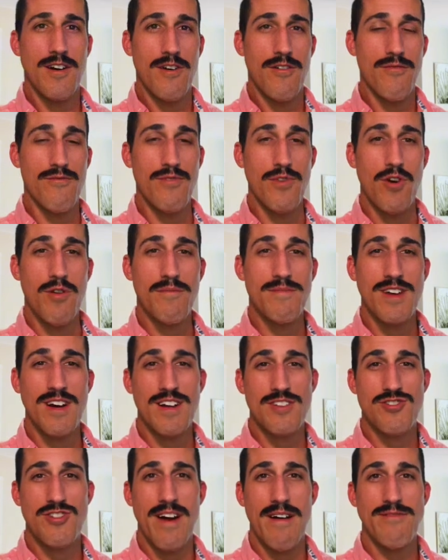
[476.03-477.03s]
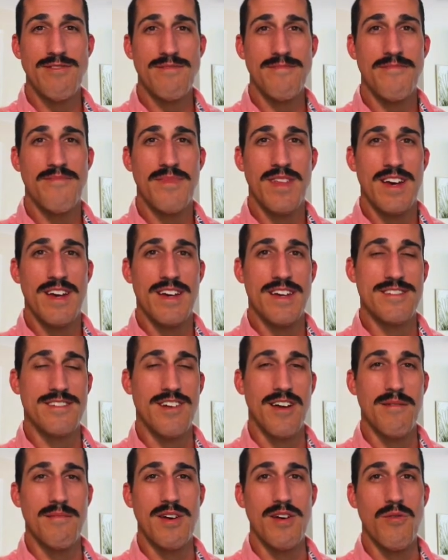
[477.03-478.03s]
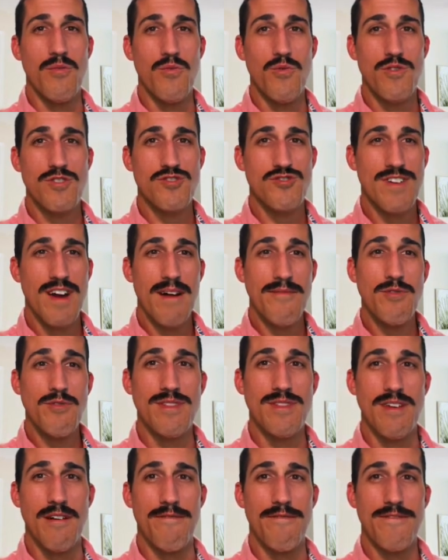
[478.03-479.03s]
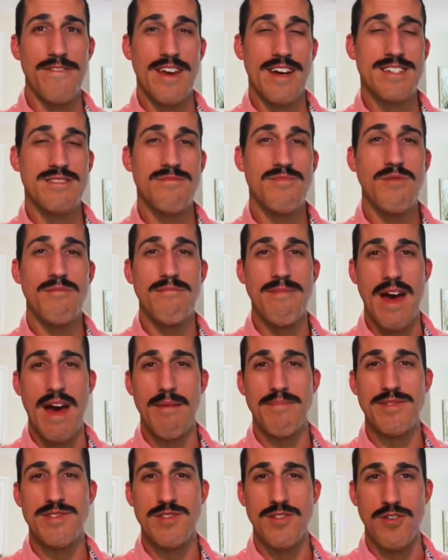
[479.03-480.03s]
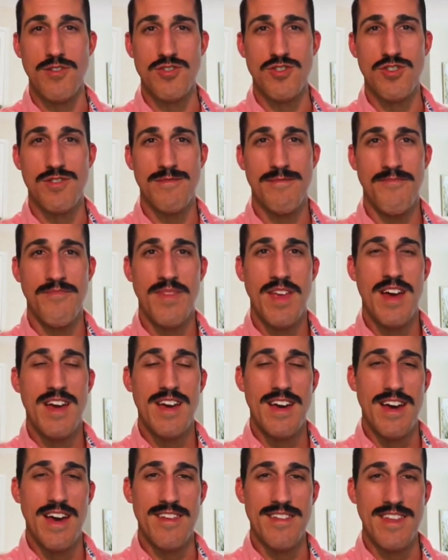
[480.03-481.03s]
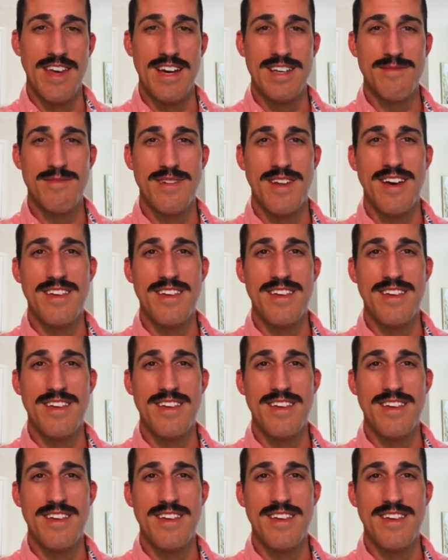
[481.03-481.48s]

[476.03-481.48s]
Rome.travel is going to be award travel flexible map search. And last but not